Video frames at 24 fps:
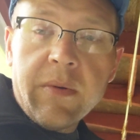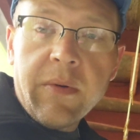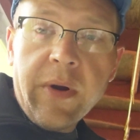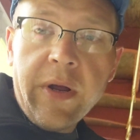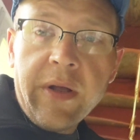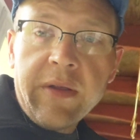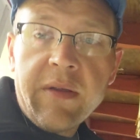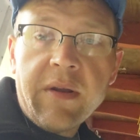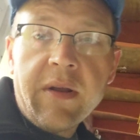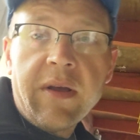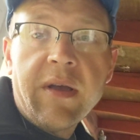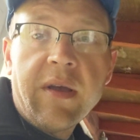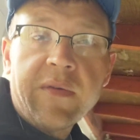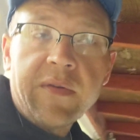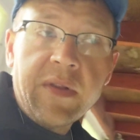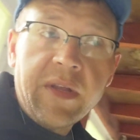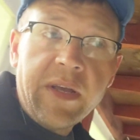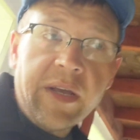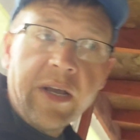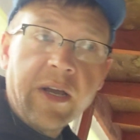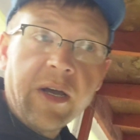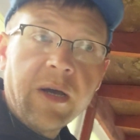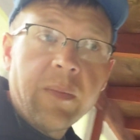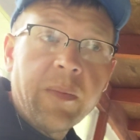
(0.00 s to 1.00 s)
Granted, I have a
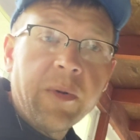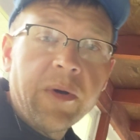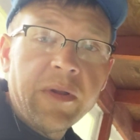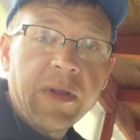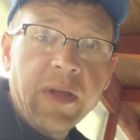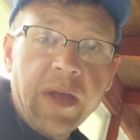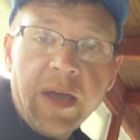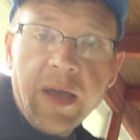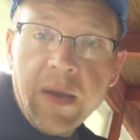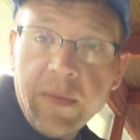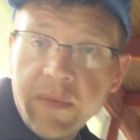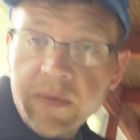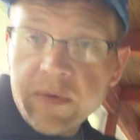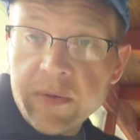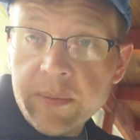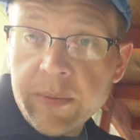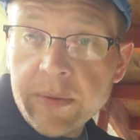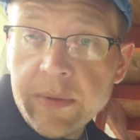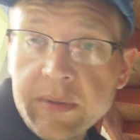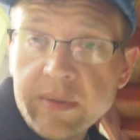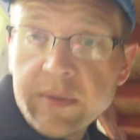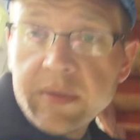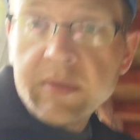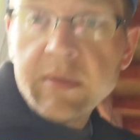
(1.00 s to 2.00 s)
leg up on the average
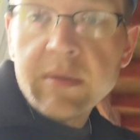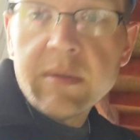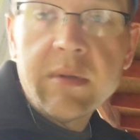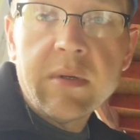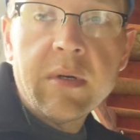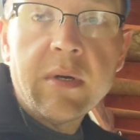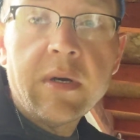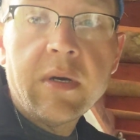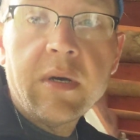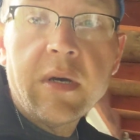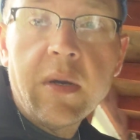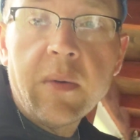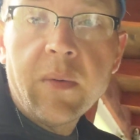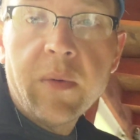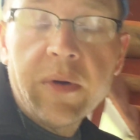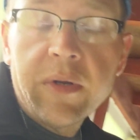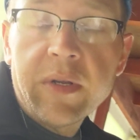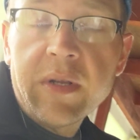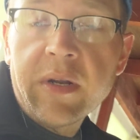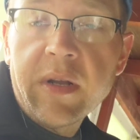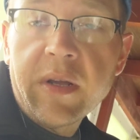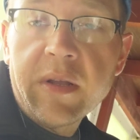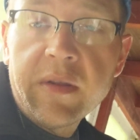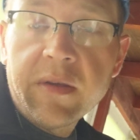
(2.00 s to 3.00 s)
person. I
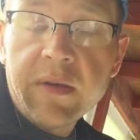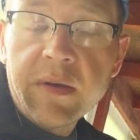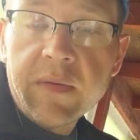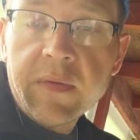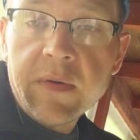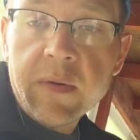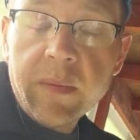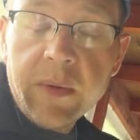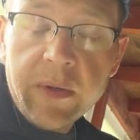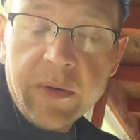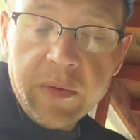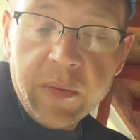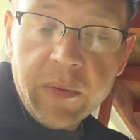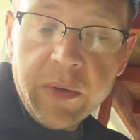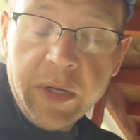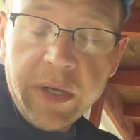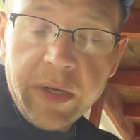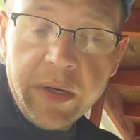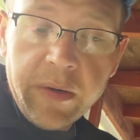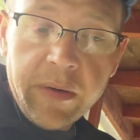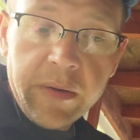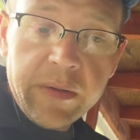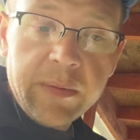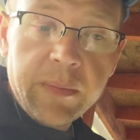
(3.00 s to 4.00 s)
worked in IT for about 20
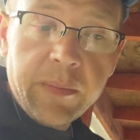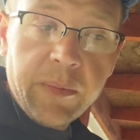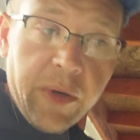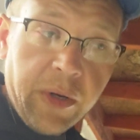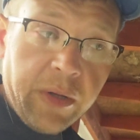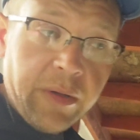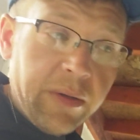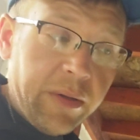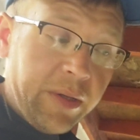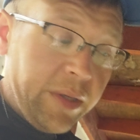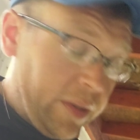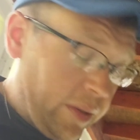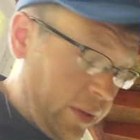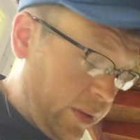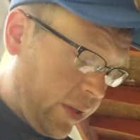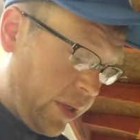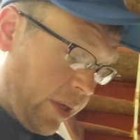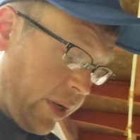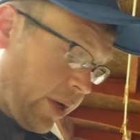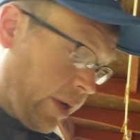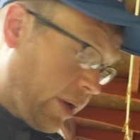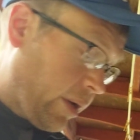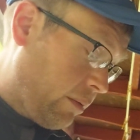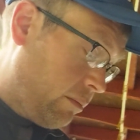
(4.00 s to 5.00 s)
years, but this
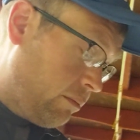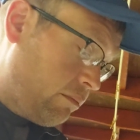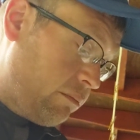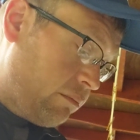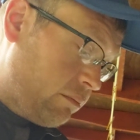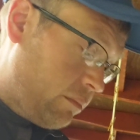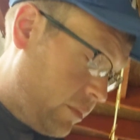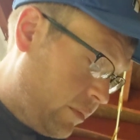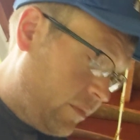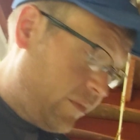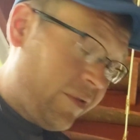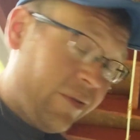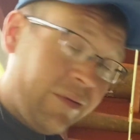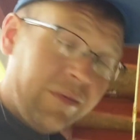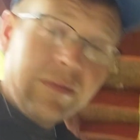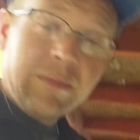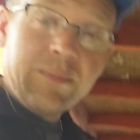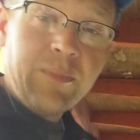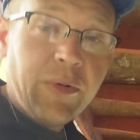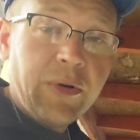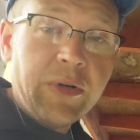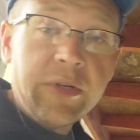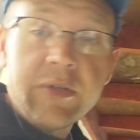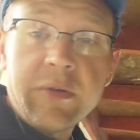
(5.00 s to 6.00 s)
thing is
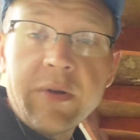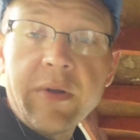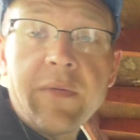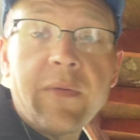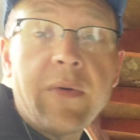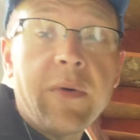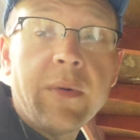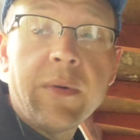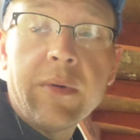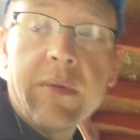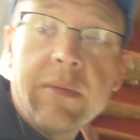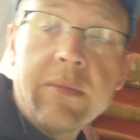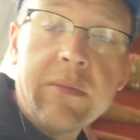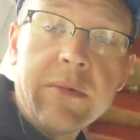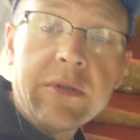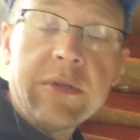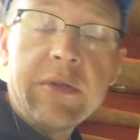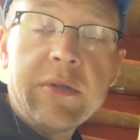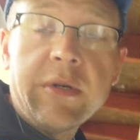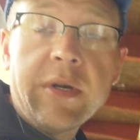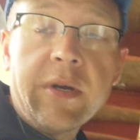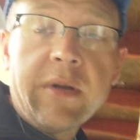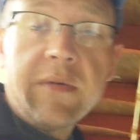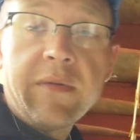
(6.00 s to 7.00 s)
pretty straightforward.
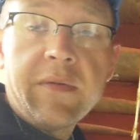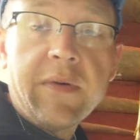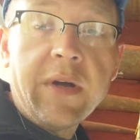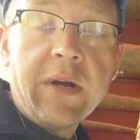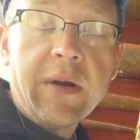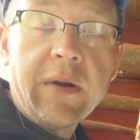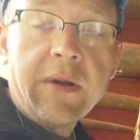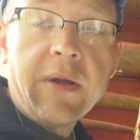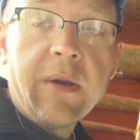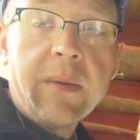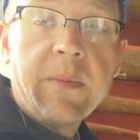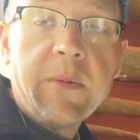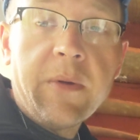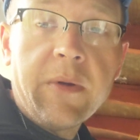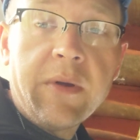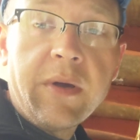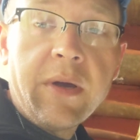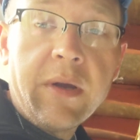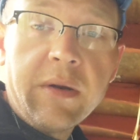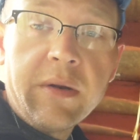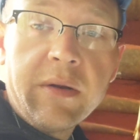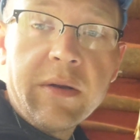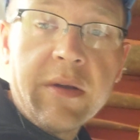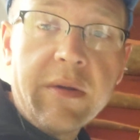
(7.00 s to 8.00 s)
Once you get it fired up, you
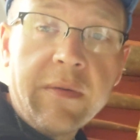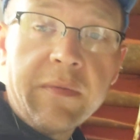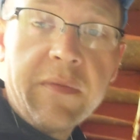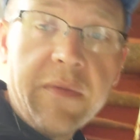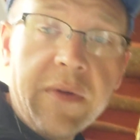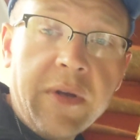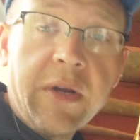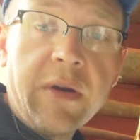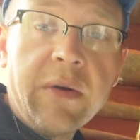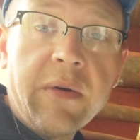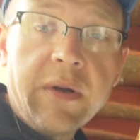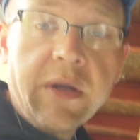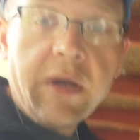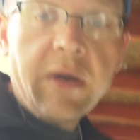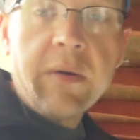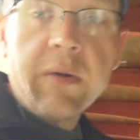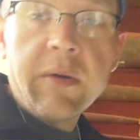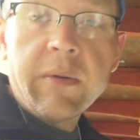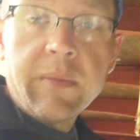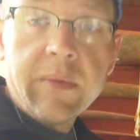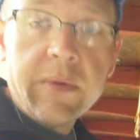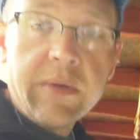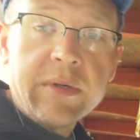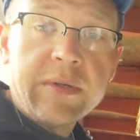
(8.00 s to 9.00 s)
kind of can figure it
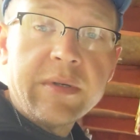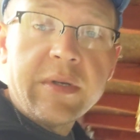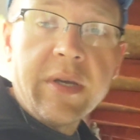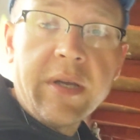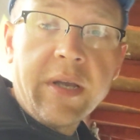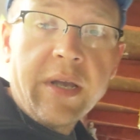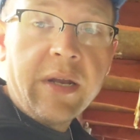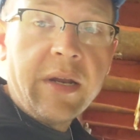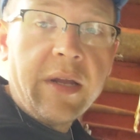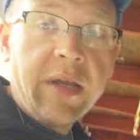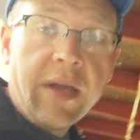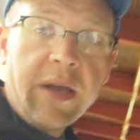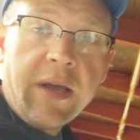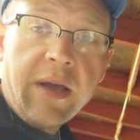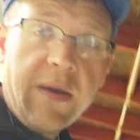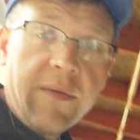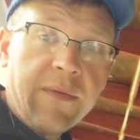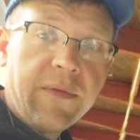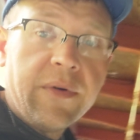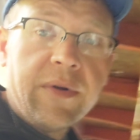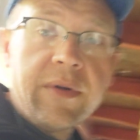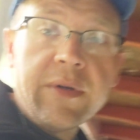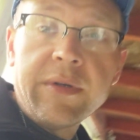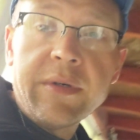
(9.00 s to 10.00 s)
out. It works like any
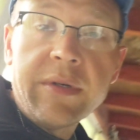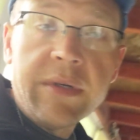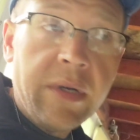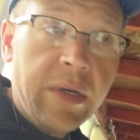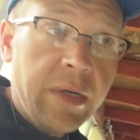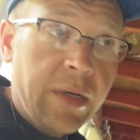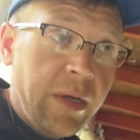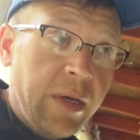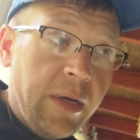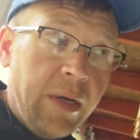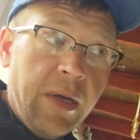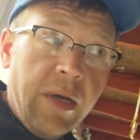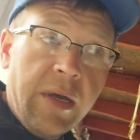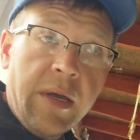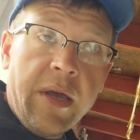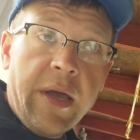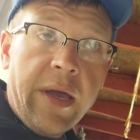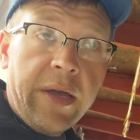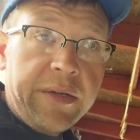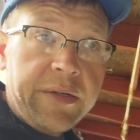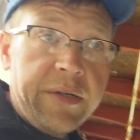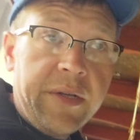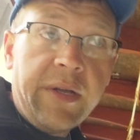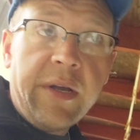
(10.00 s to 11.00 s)
average
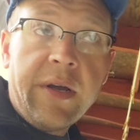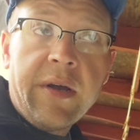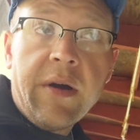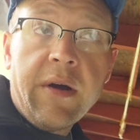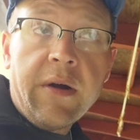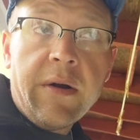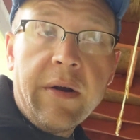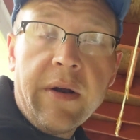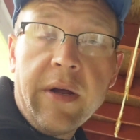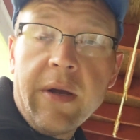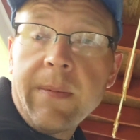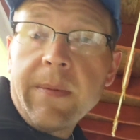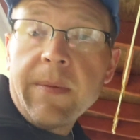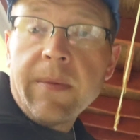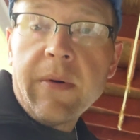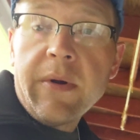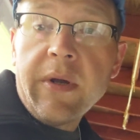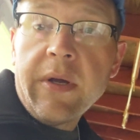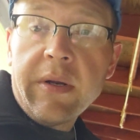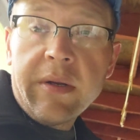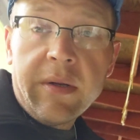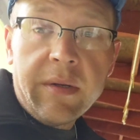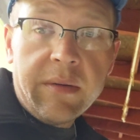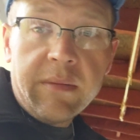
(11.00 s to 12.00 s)
SD card
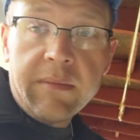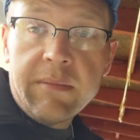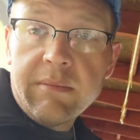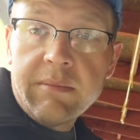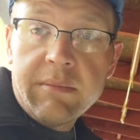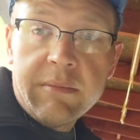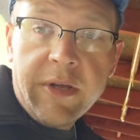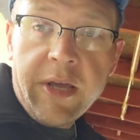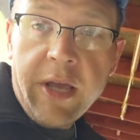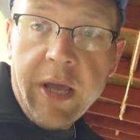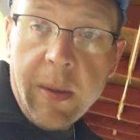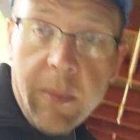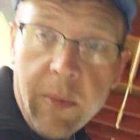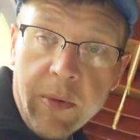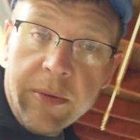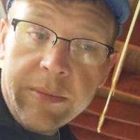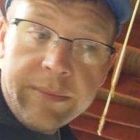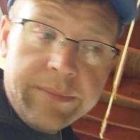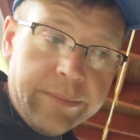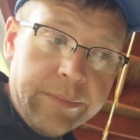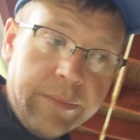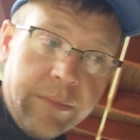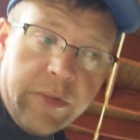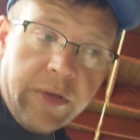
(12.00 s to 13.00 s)
operated camera.
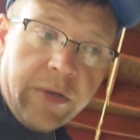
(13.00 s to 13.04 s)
